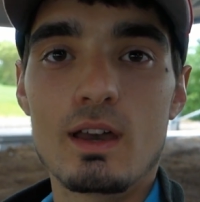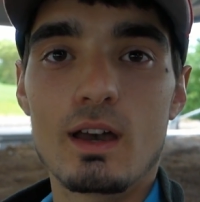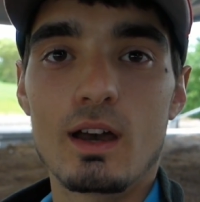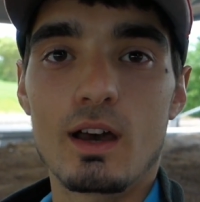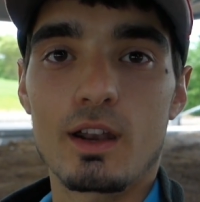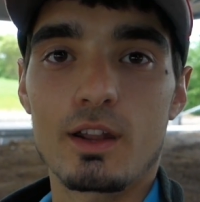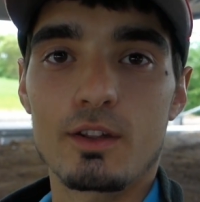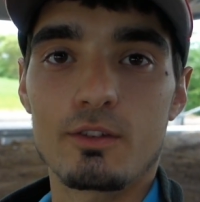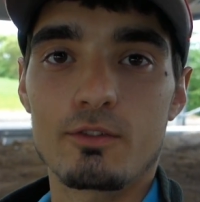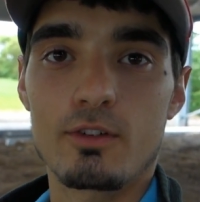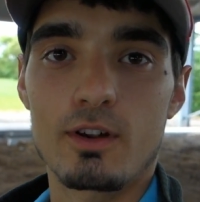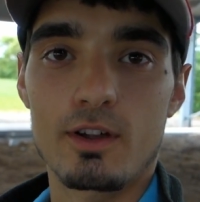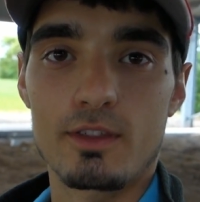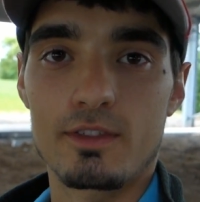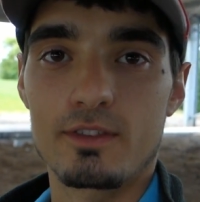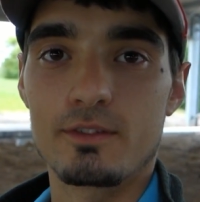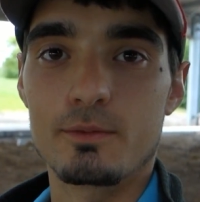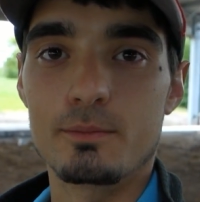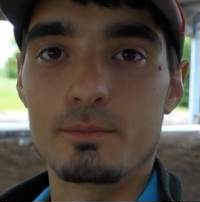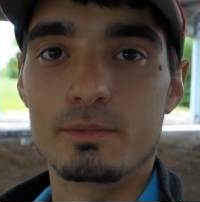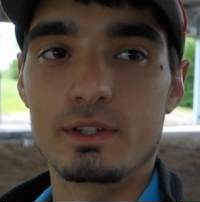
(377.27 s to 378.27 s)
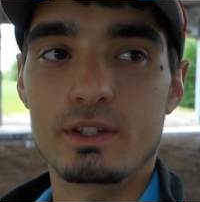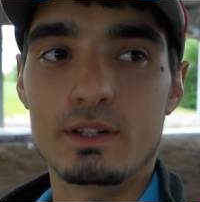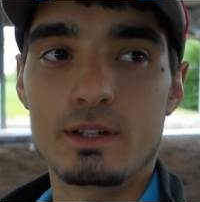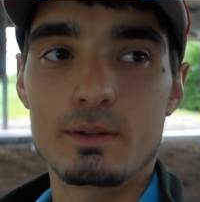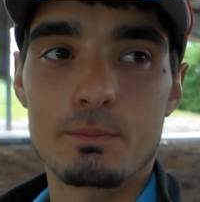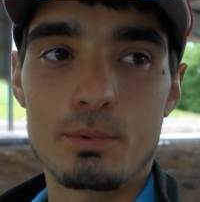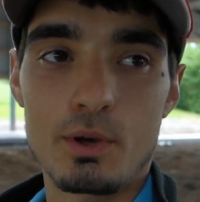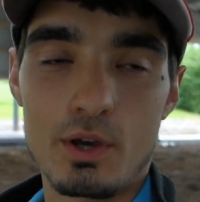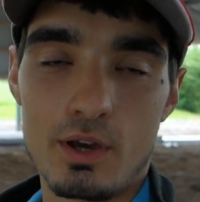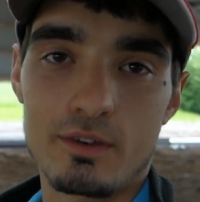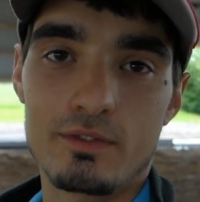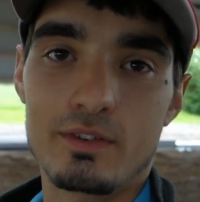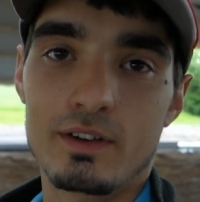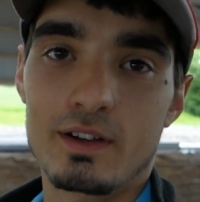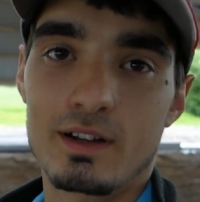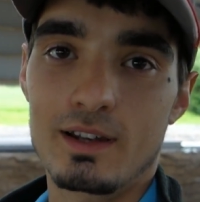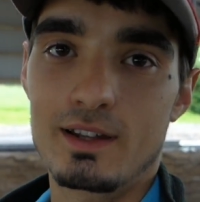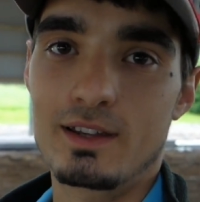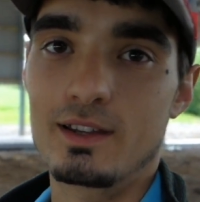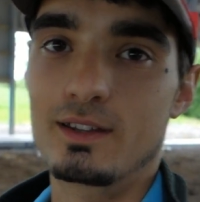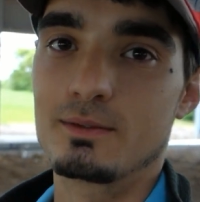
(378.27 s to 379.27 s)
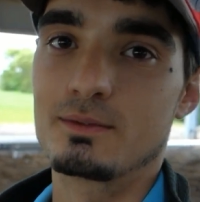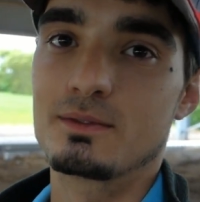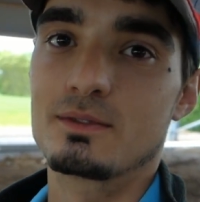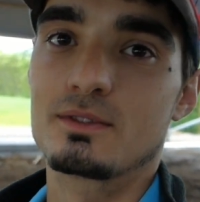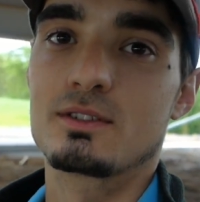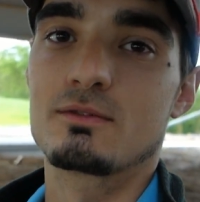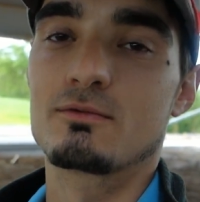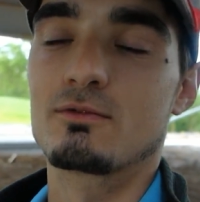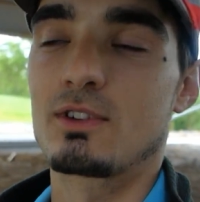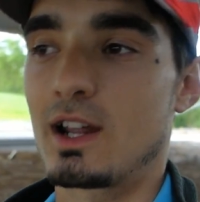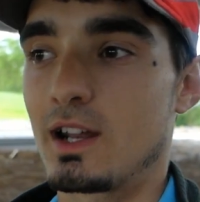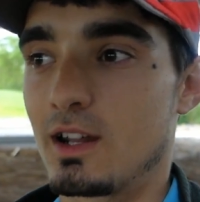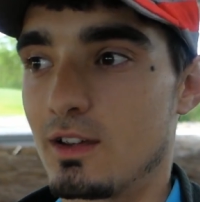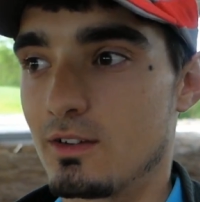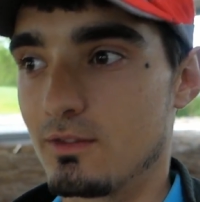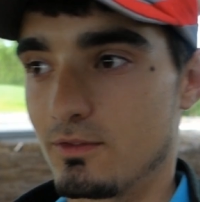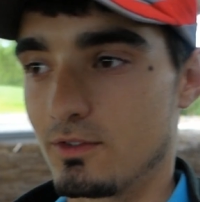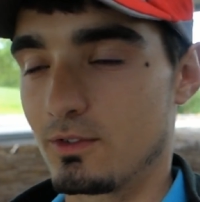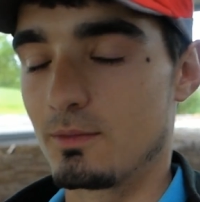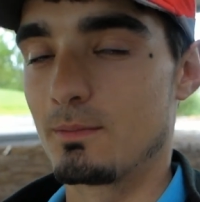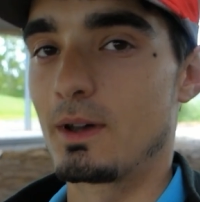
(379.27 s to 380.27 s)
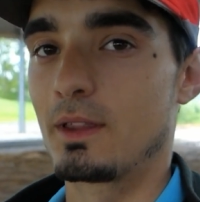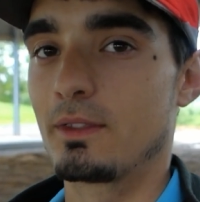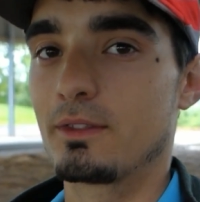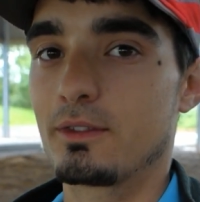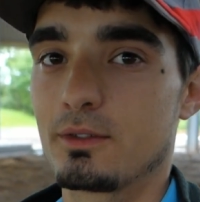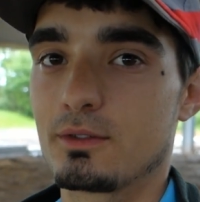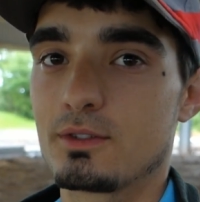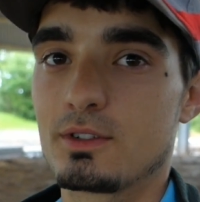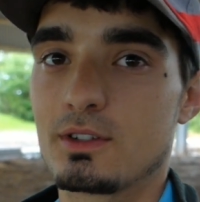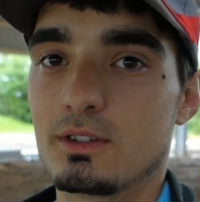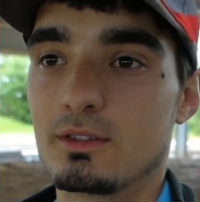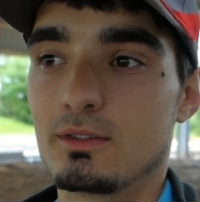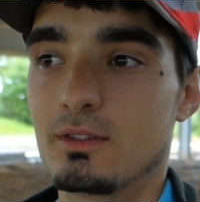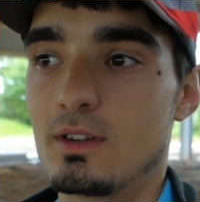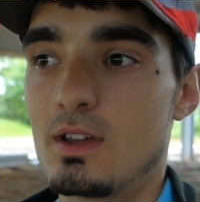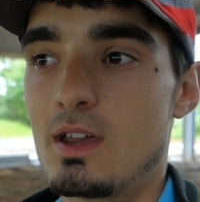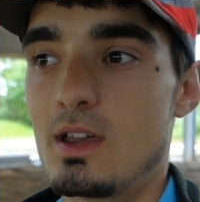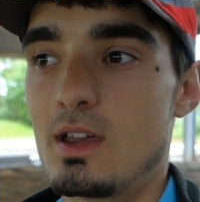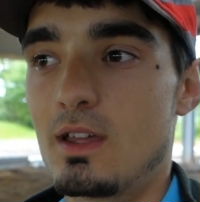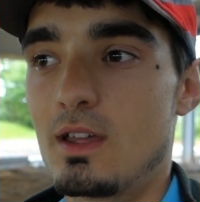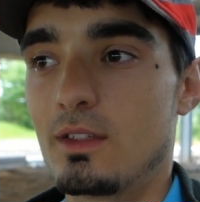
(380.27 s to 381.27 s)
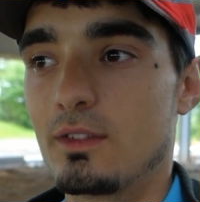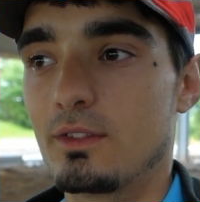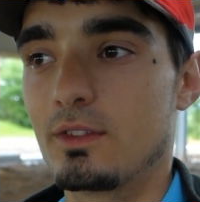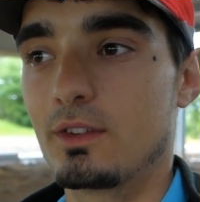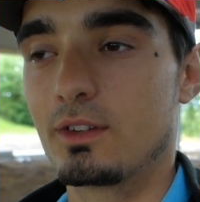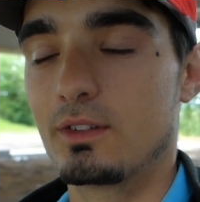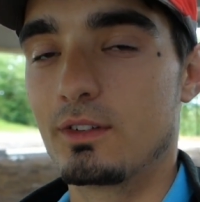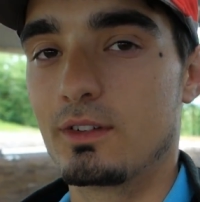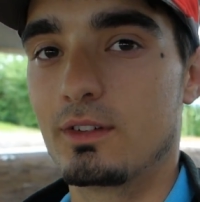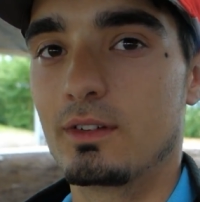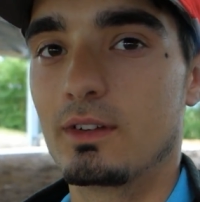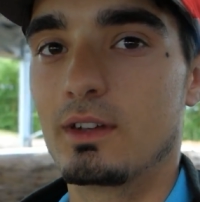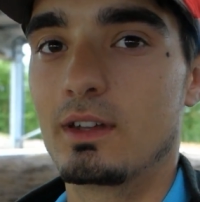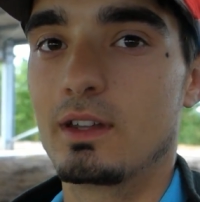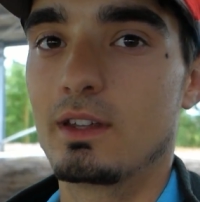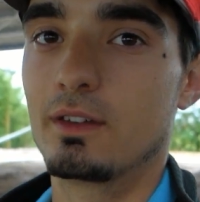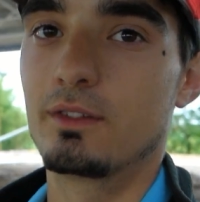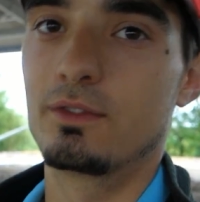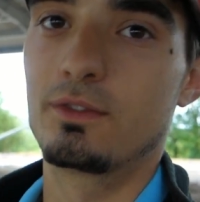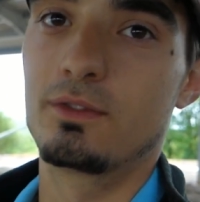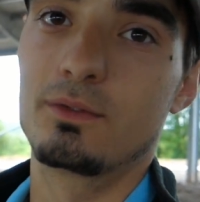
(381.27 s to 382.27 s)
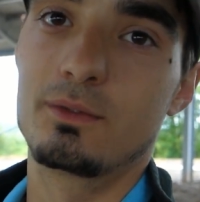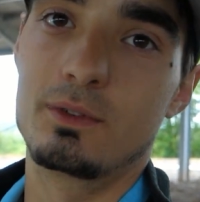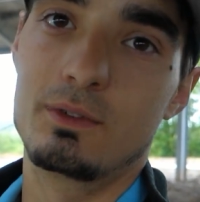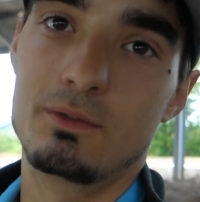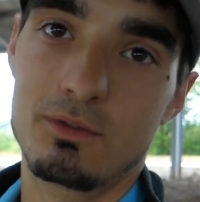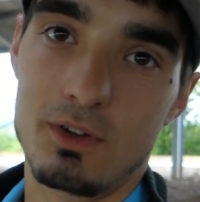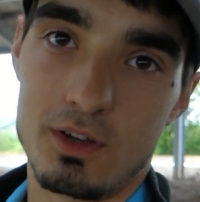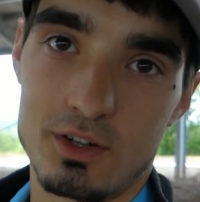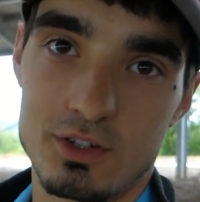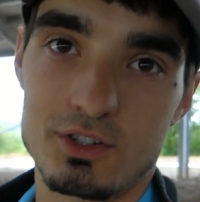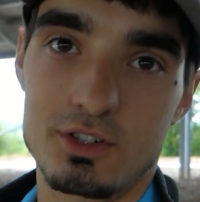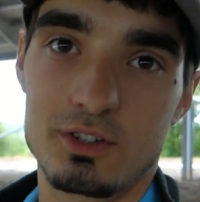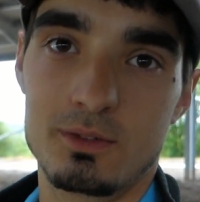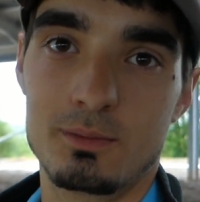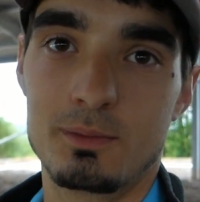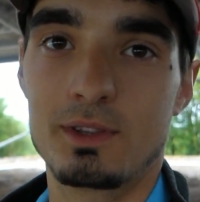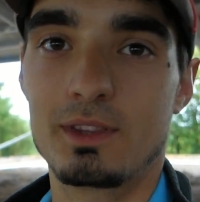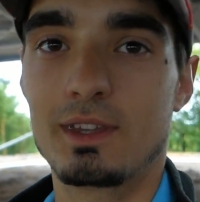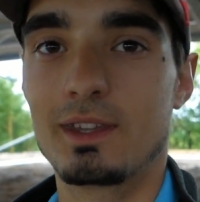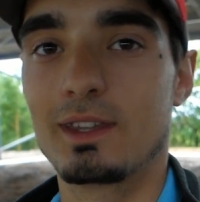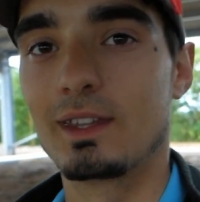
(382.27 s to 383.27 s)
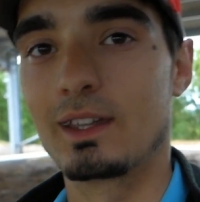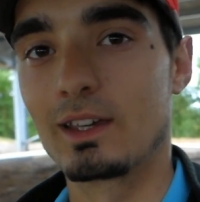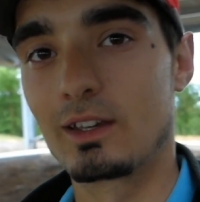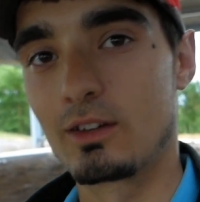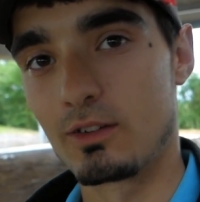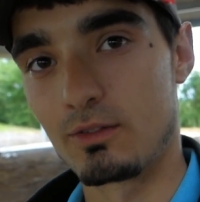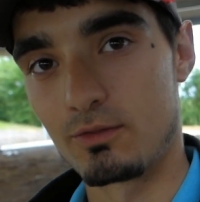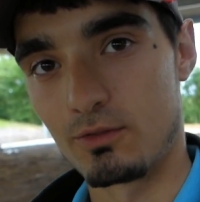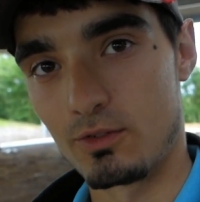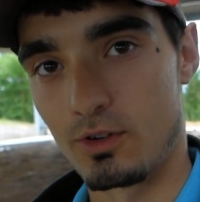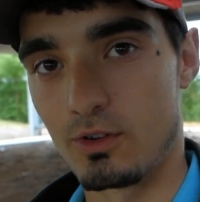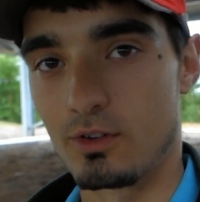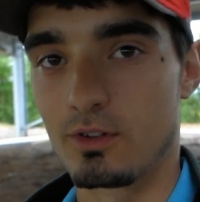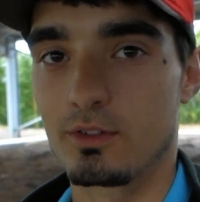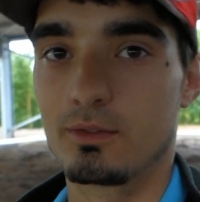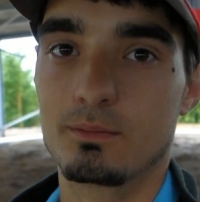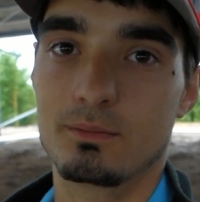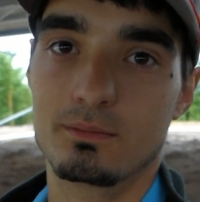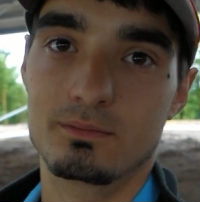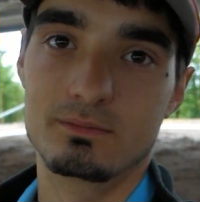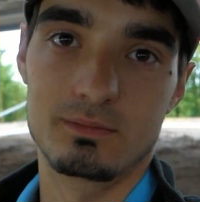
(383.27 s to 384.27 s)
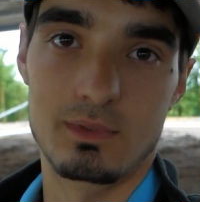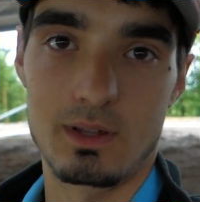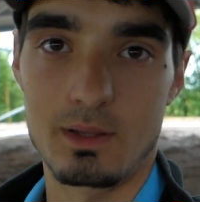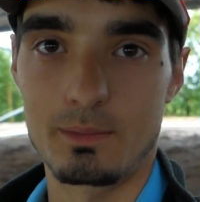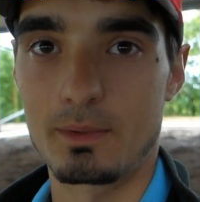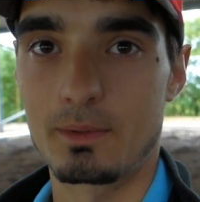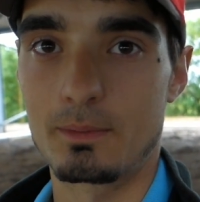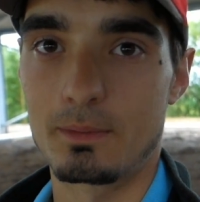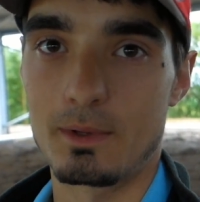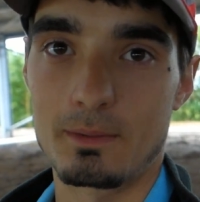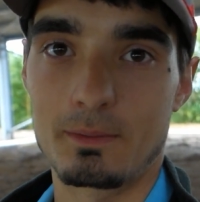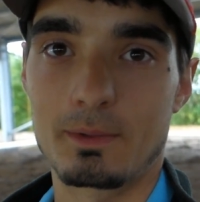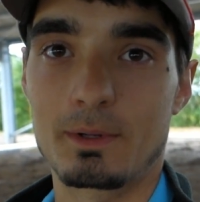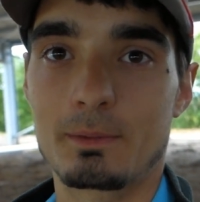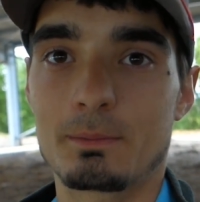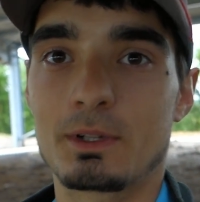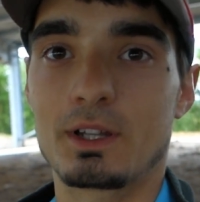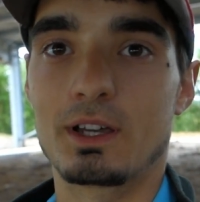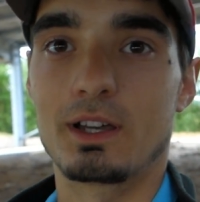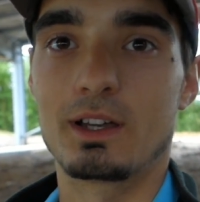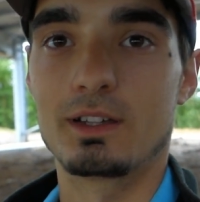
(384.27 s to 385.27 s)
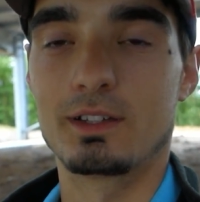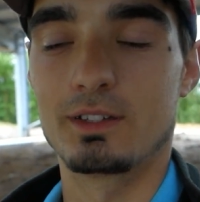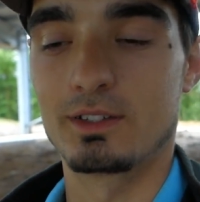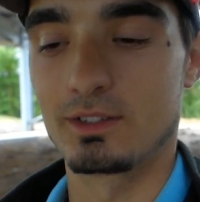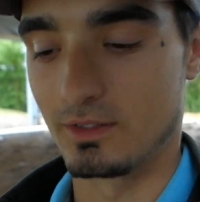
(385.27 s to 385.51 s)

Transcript: And I'd rather them did it perfectly and ran over a month or two than if we rushed them and then they got it wrong and blah blah blah blah blah.